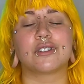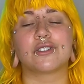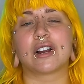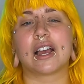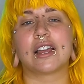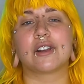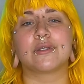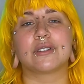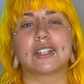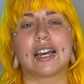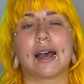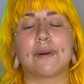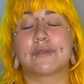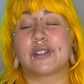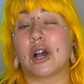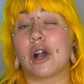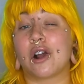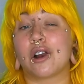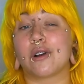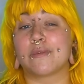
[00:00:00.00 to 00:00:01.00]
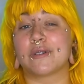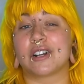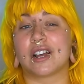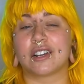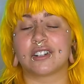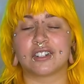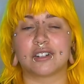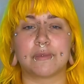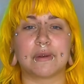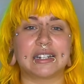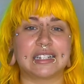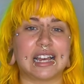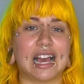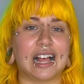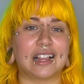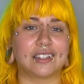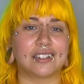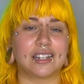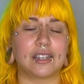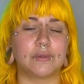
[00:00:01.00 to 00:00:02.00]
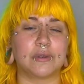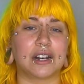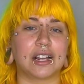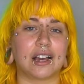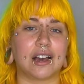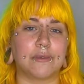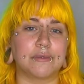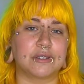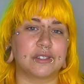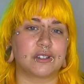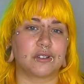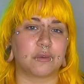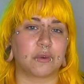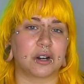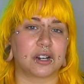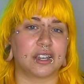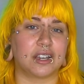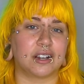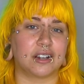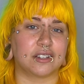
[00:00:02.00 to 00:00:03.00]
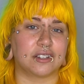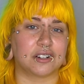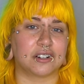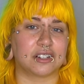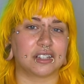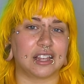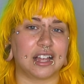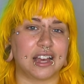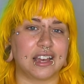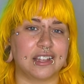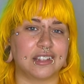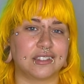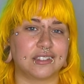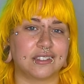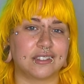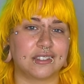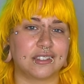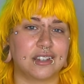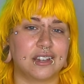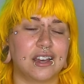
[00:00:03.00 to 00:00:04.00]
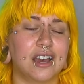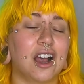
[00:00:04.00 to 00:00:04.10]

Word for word: try to adopt a harm reduction mentality when it comes to working on your clients.